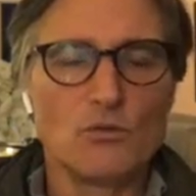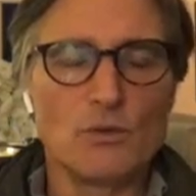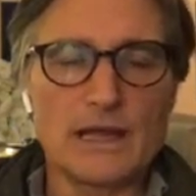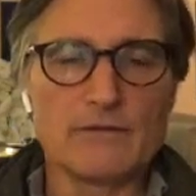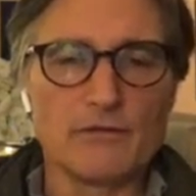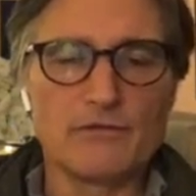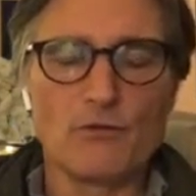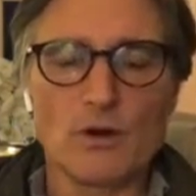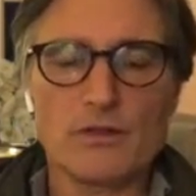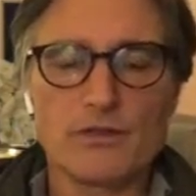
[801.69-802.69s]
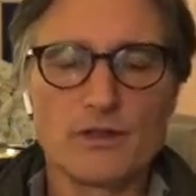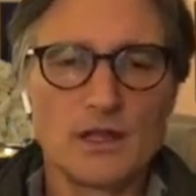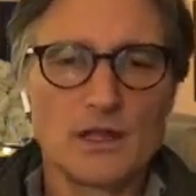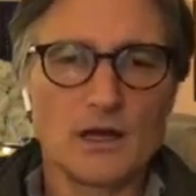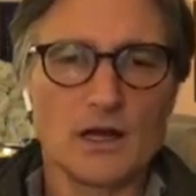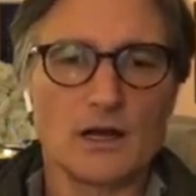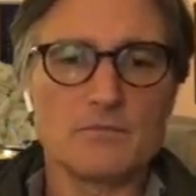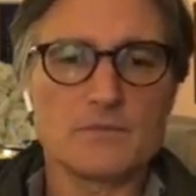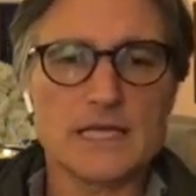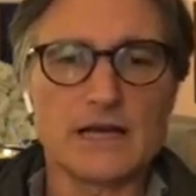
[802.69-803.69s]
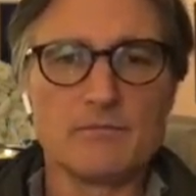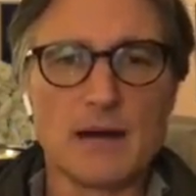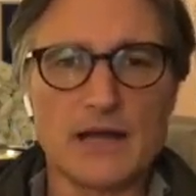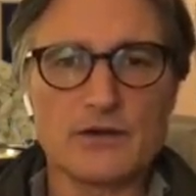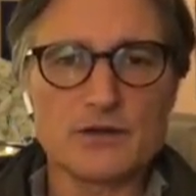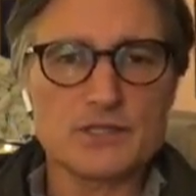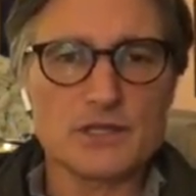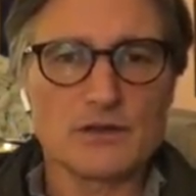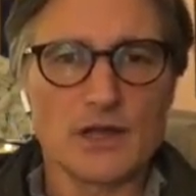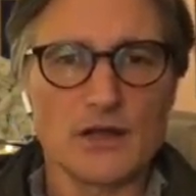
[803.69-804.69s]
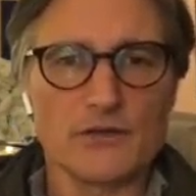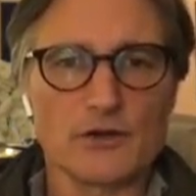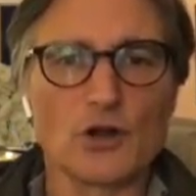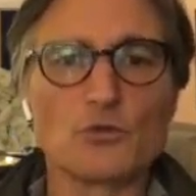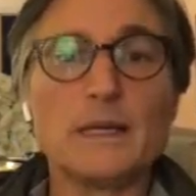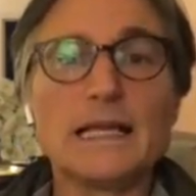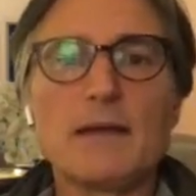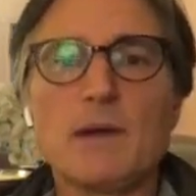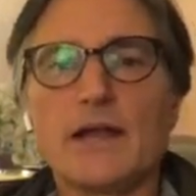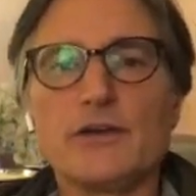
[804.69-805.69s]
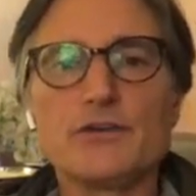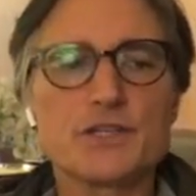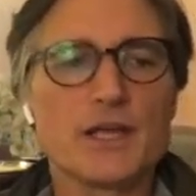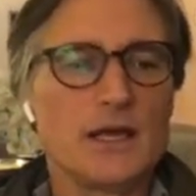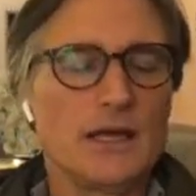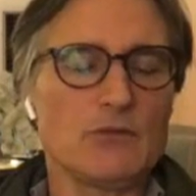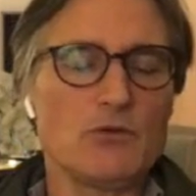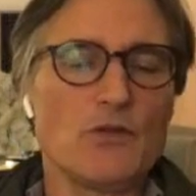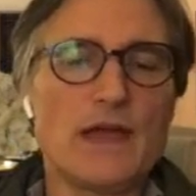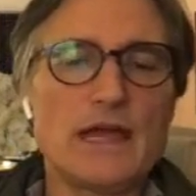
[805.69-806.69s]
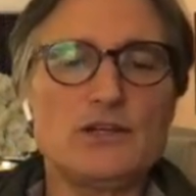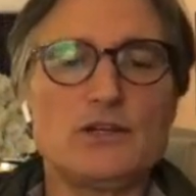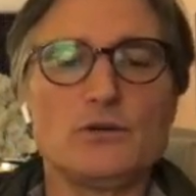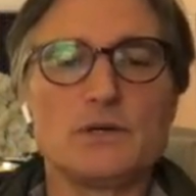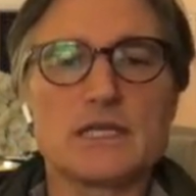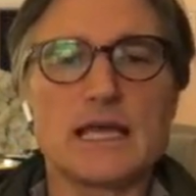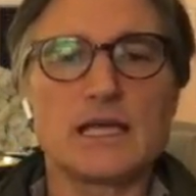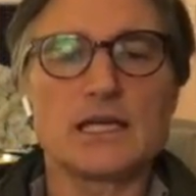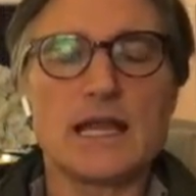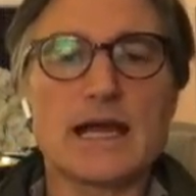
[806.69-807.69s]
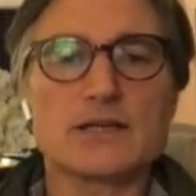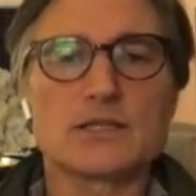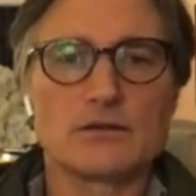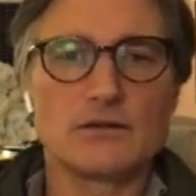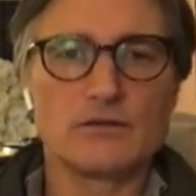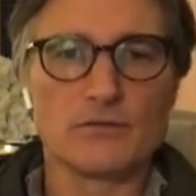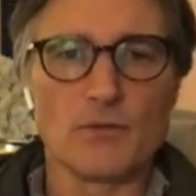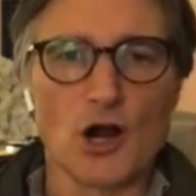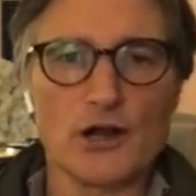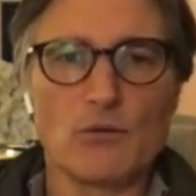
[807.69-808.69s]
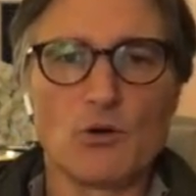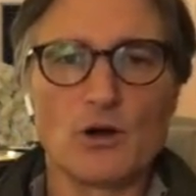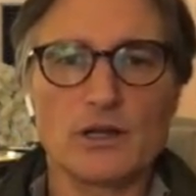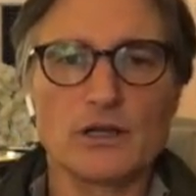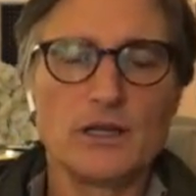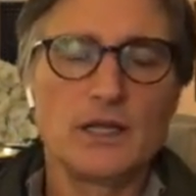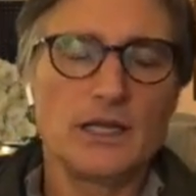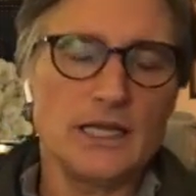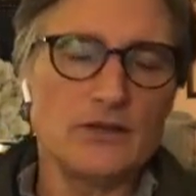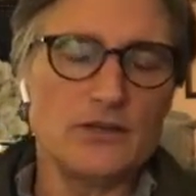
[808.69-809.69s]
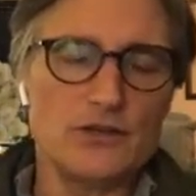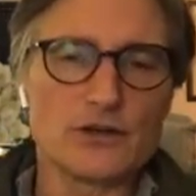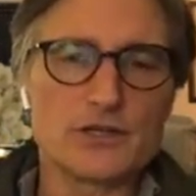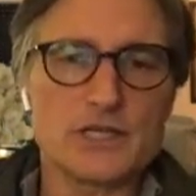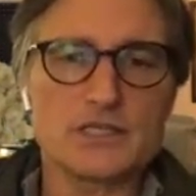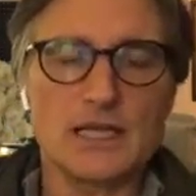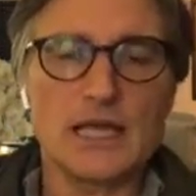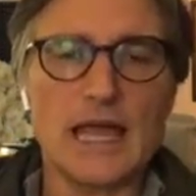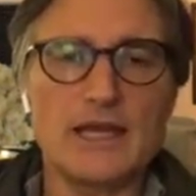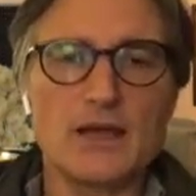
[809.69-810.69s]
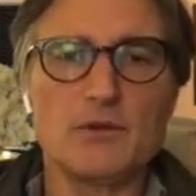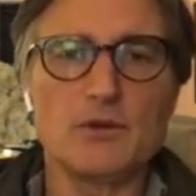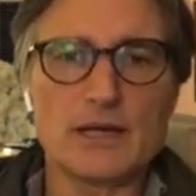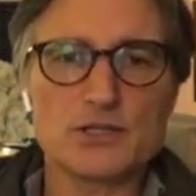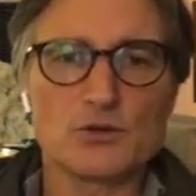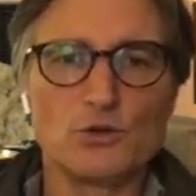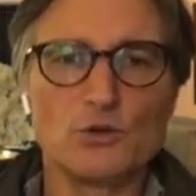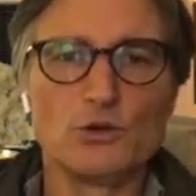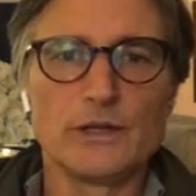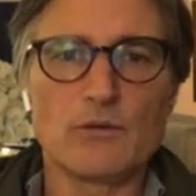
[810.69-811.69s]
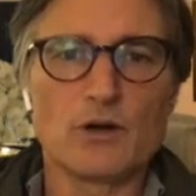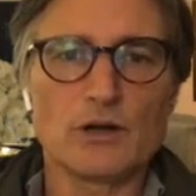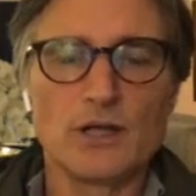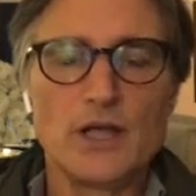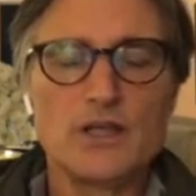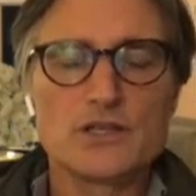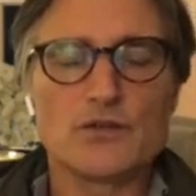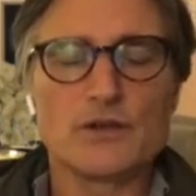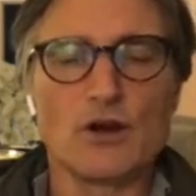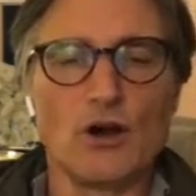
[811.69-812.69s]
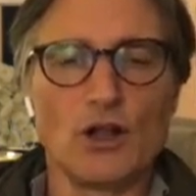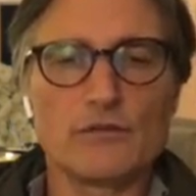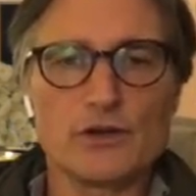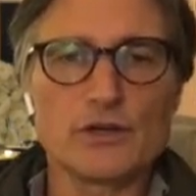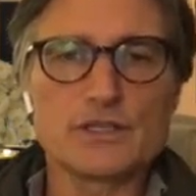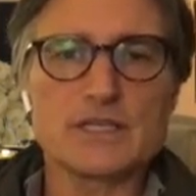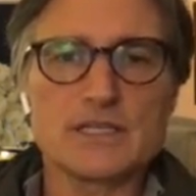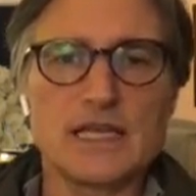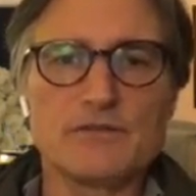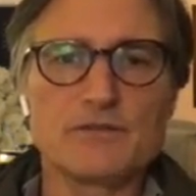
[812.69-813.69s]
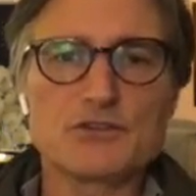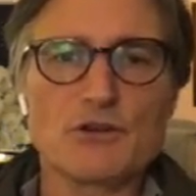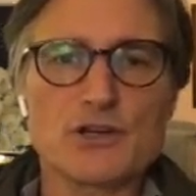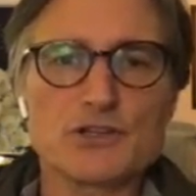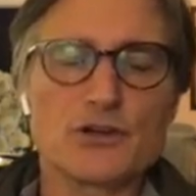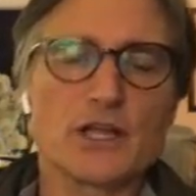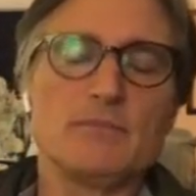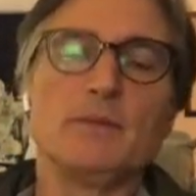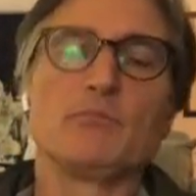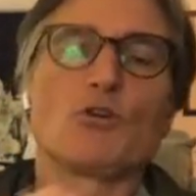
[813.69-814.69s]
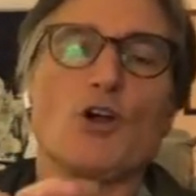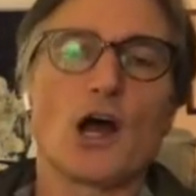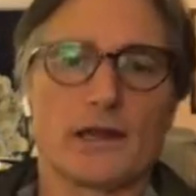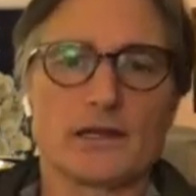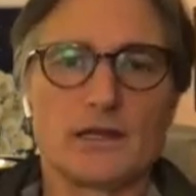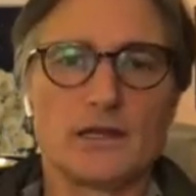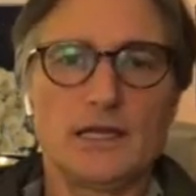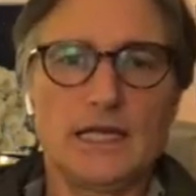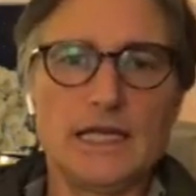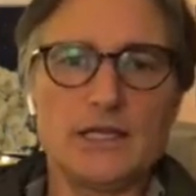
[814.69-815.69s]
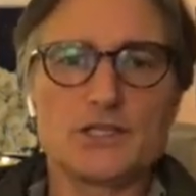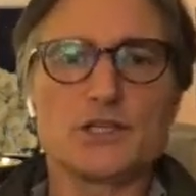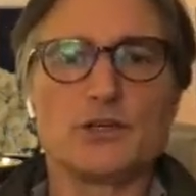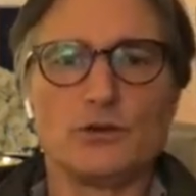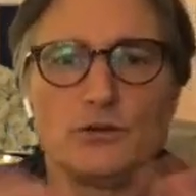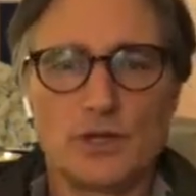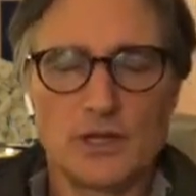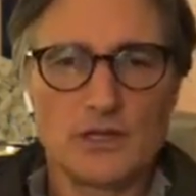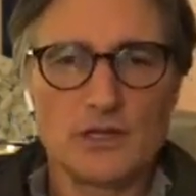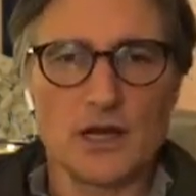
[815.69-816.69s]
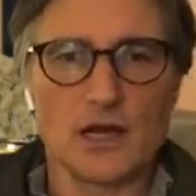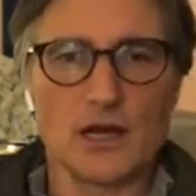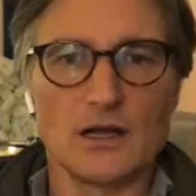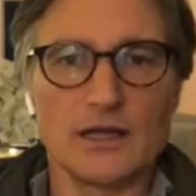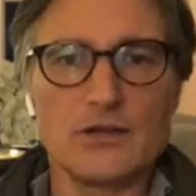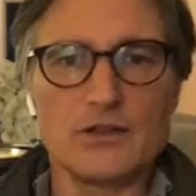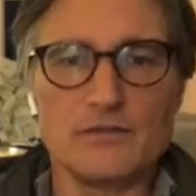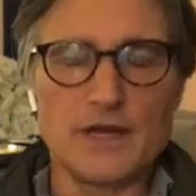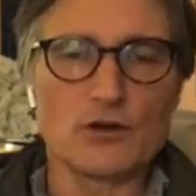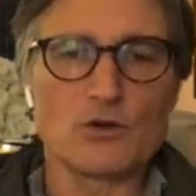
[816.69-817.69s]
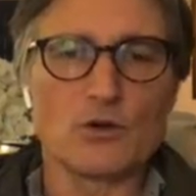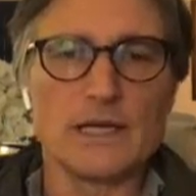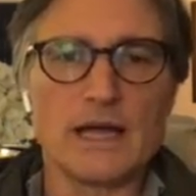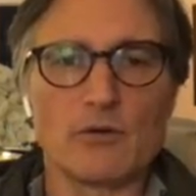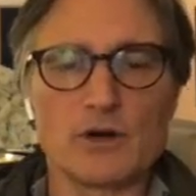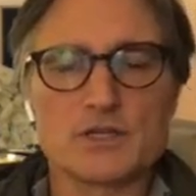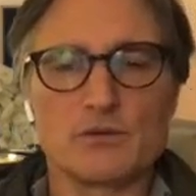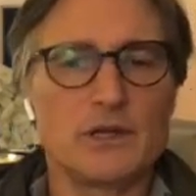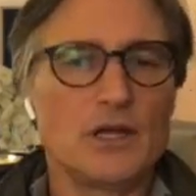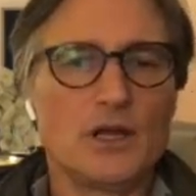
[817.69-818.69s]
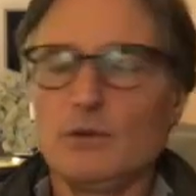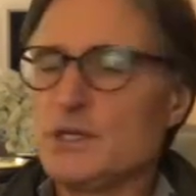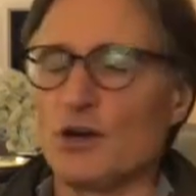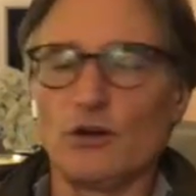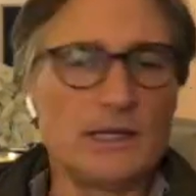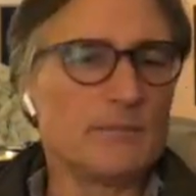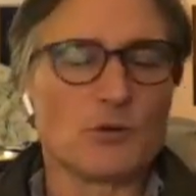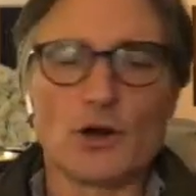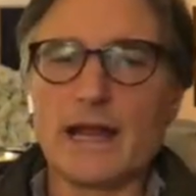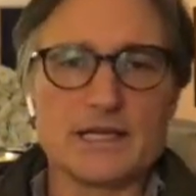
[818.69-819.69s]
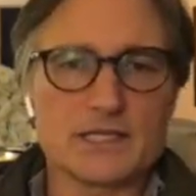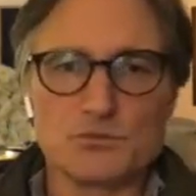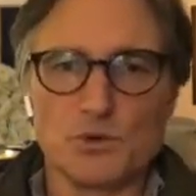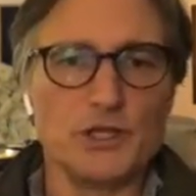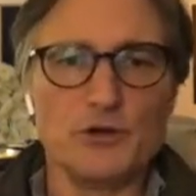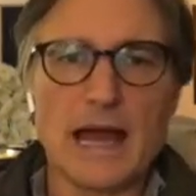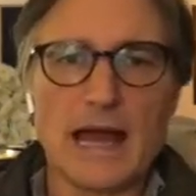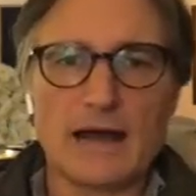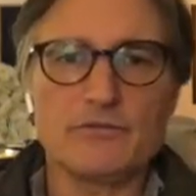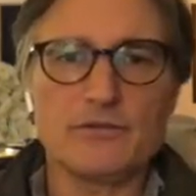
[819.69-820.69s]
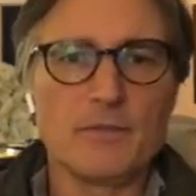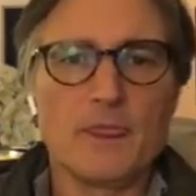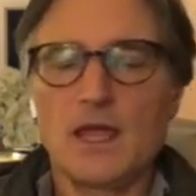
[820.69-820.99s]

We have a fourth um, set of miners. Uh, they're called relay miners. And what they do is they connect from our network into your existing AWS or Google network so that all of your existing infrastructure can be brought into uh, into the video coin network. So we, we totally embrace what you have,